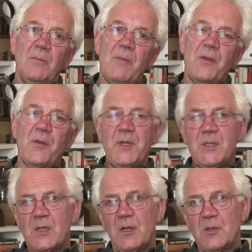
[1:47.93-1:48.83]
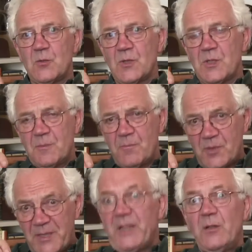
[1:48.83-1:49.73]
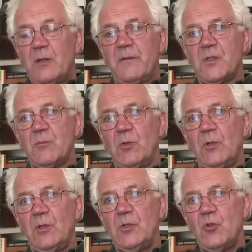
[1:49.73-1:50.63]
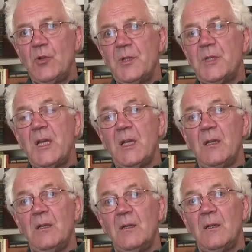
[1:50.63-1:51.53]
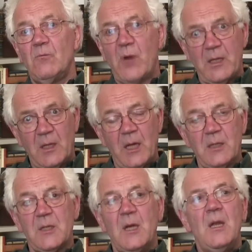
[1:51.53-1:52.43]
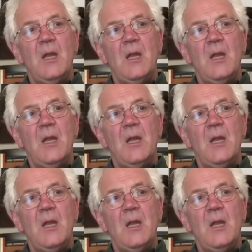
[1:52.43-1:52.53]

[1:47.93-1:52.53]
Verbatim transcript: meant that these colours were particularly visible during the day in bright light,